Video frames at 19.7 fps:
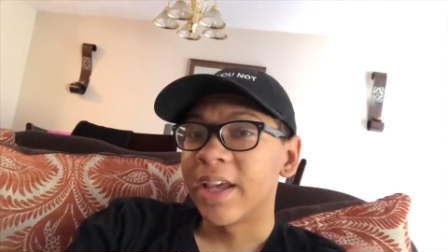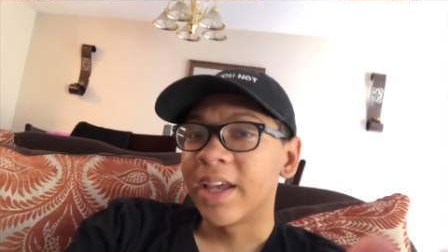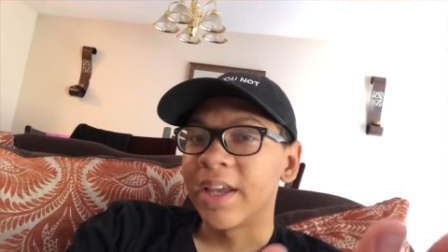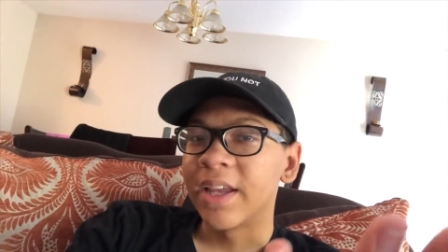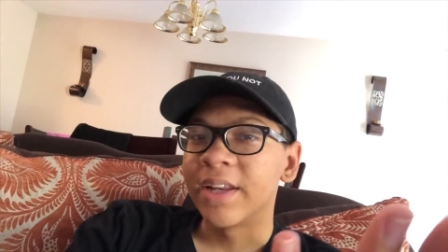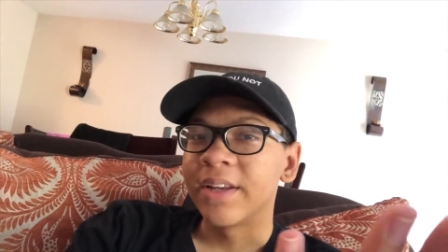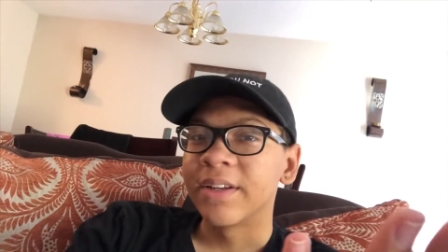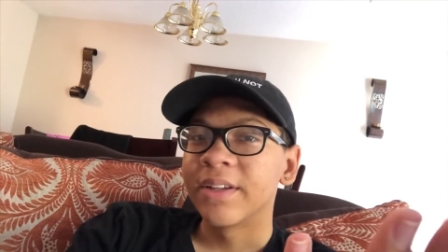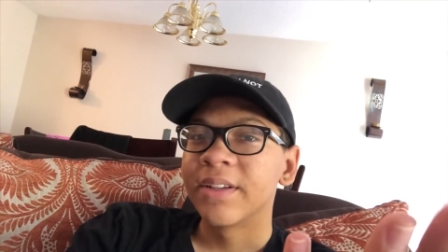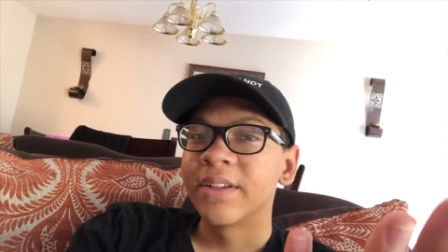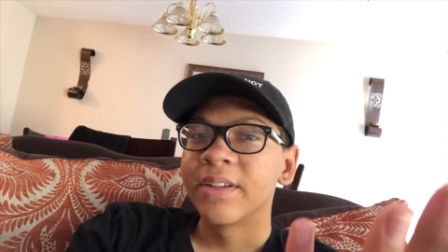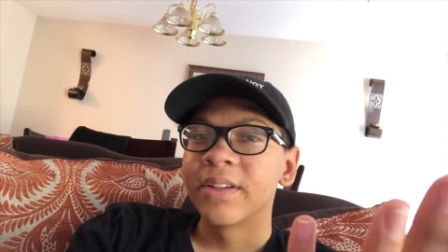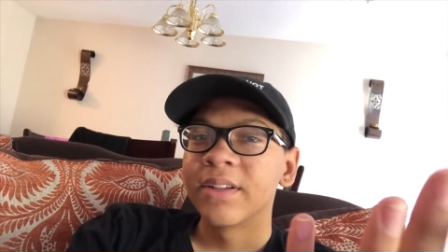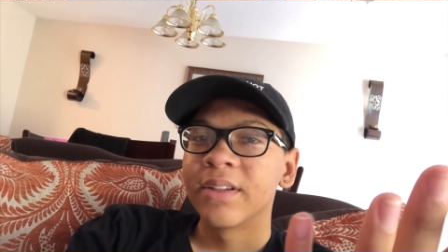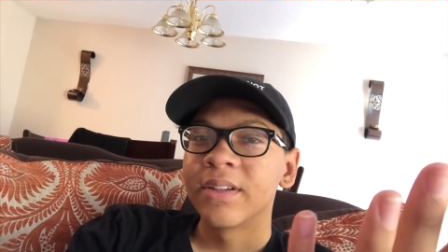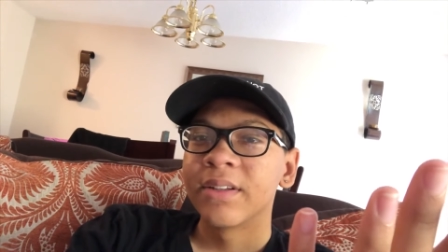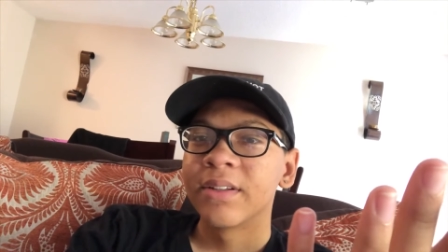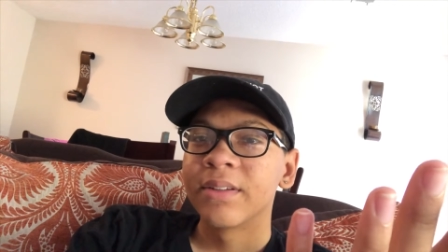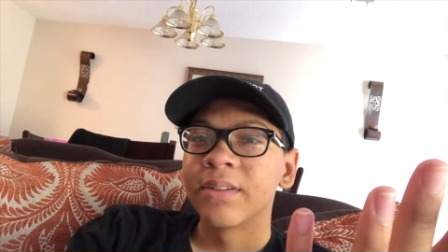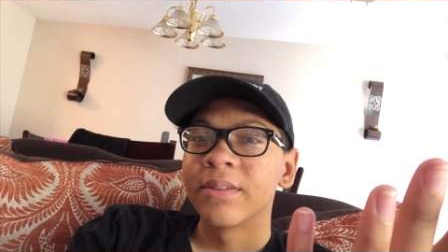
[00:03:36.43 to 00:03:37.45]
in.
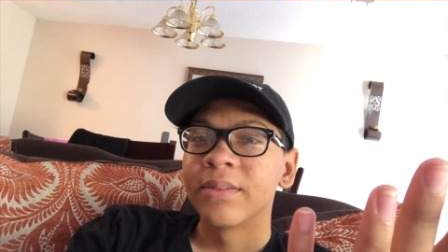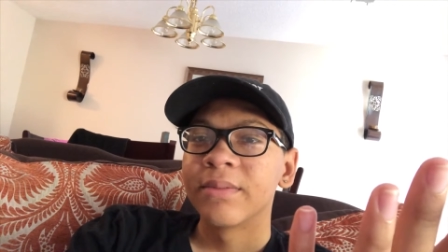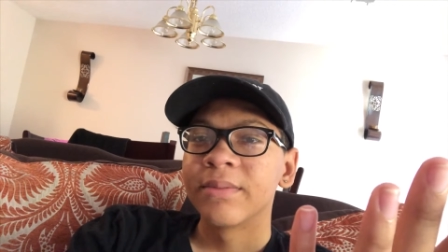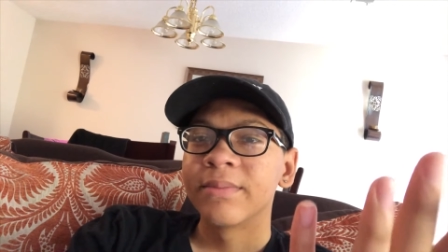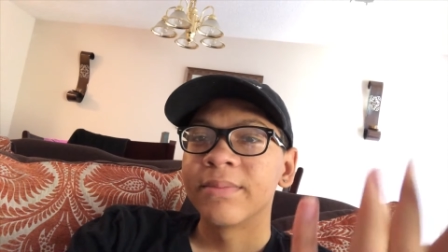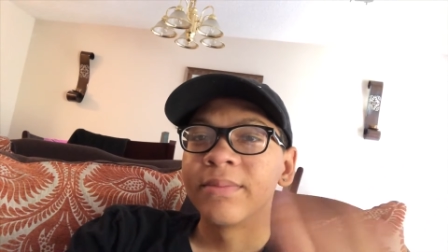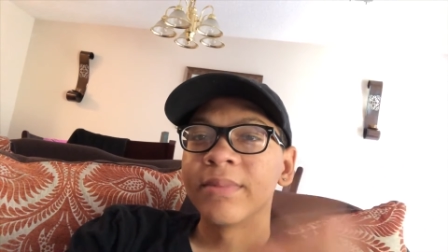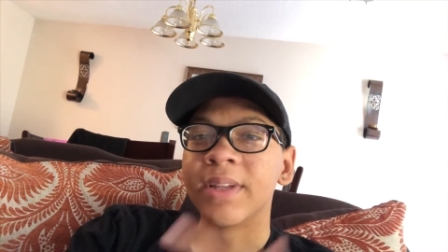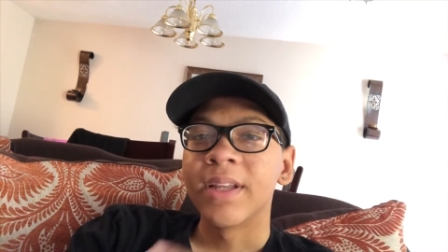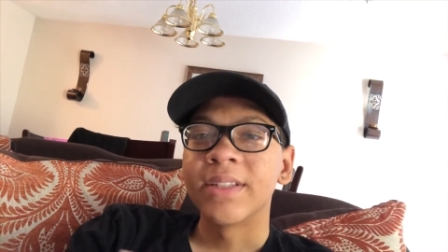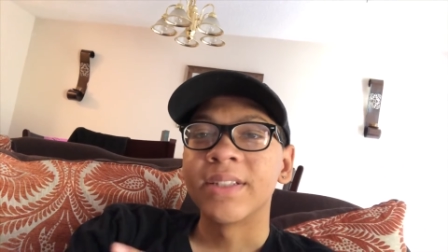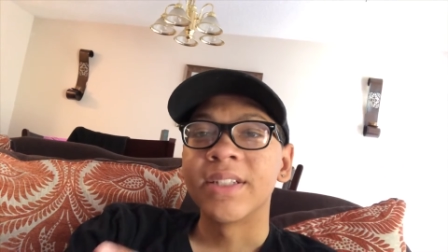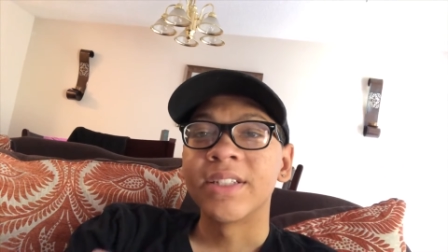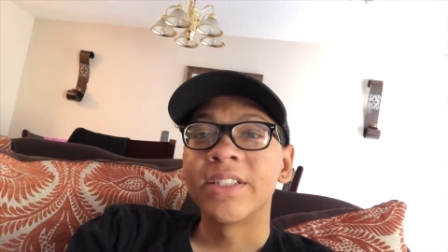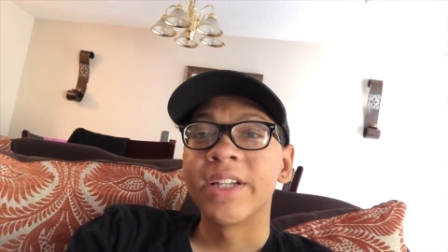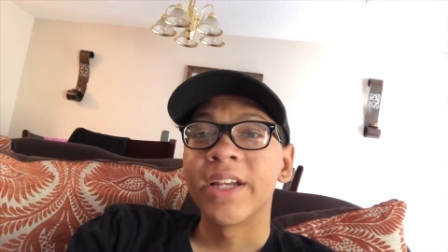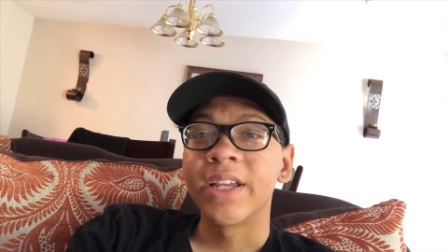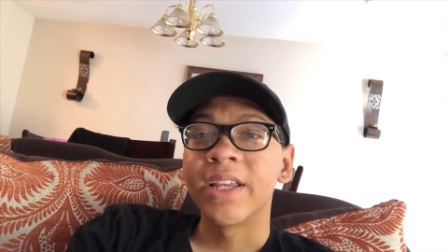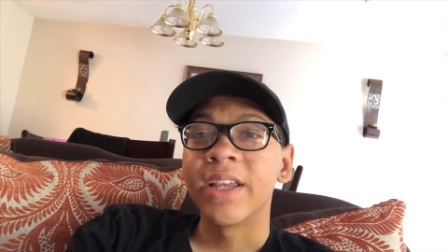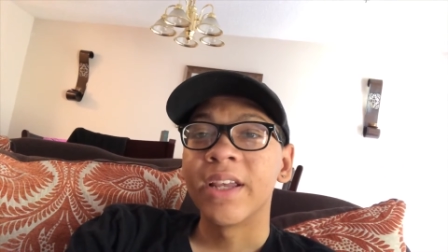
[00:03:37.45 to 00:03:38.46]
Yeah, to
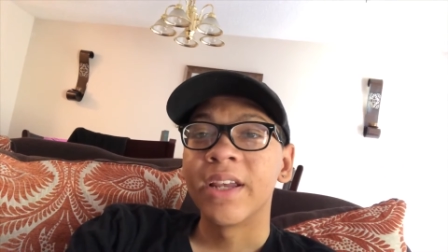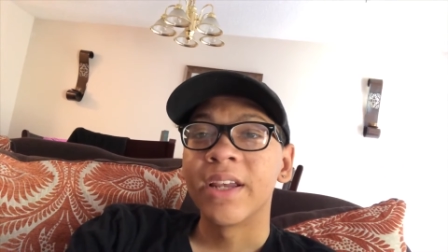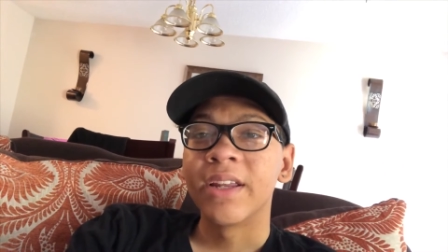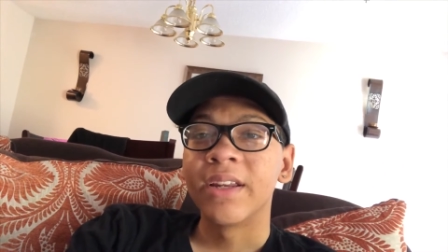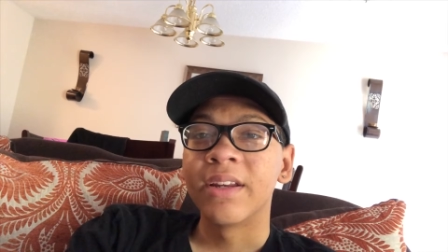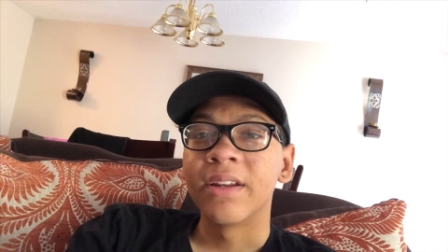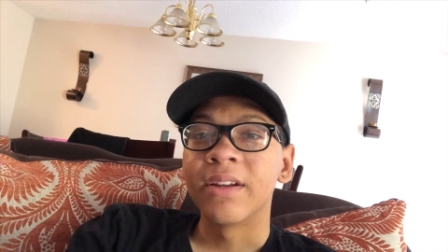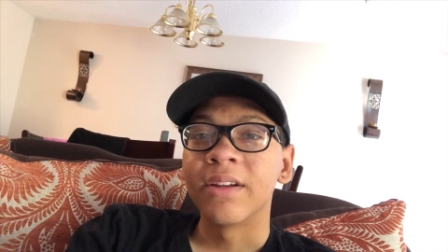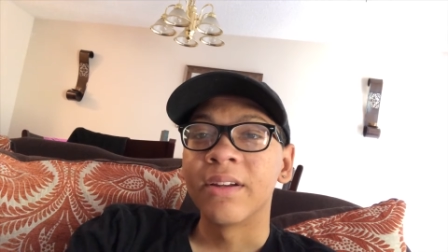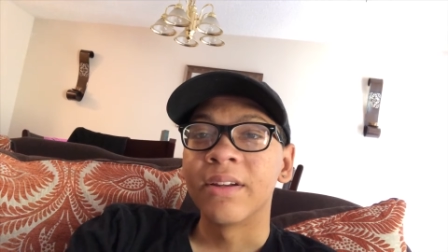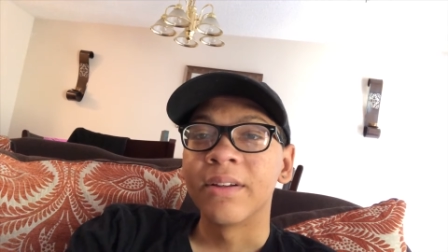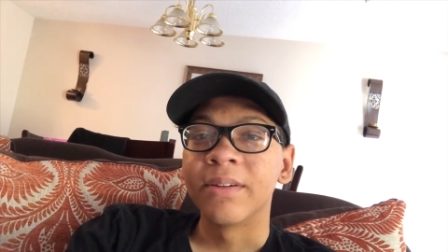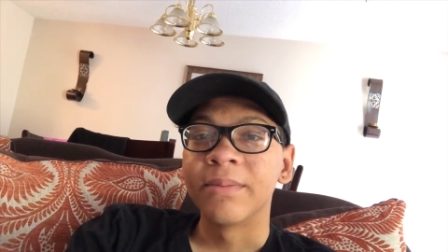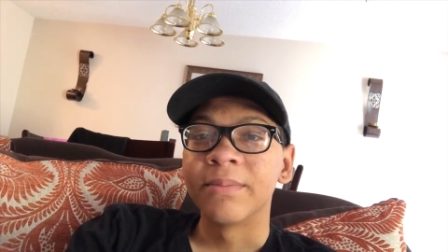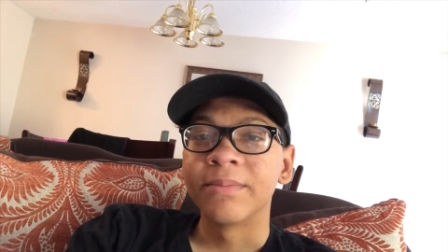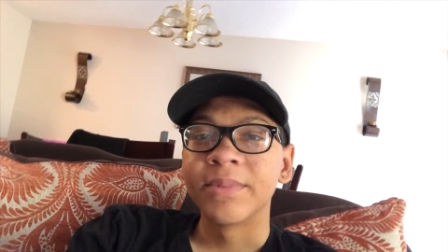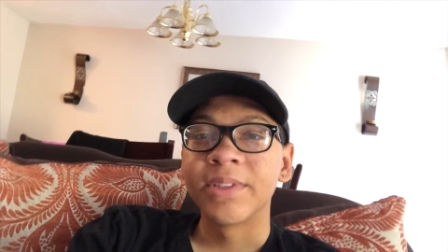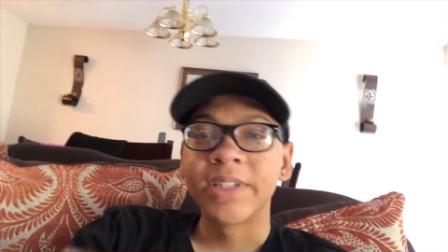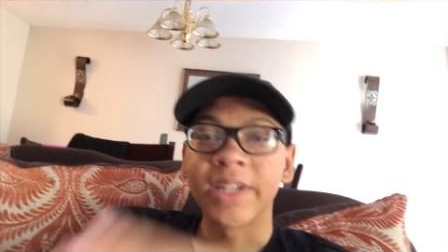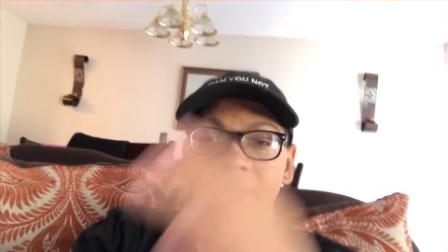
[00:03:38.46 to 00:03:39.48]
check in that
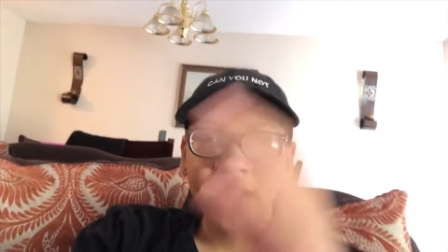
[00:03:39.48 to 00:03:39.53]
I'm.